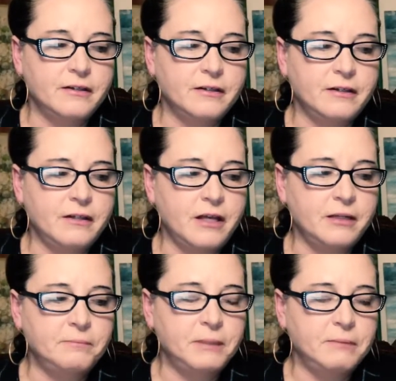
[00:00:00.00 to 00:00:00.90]
A lot
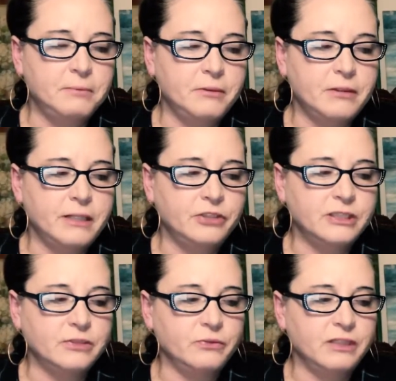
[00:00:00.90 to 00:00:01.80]
of people, I just
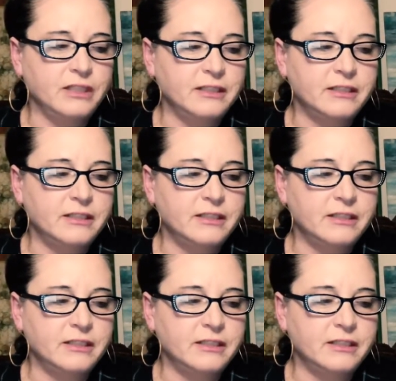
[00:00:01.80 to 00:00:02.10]
don't think,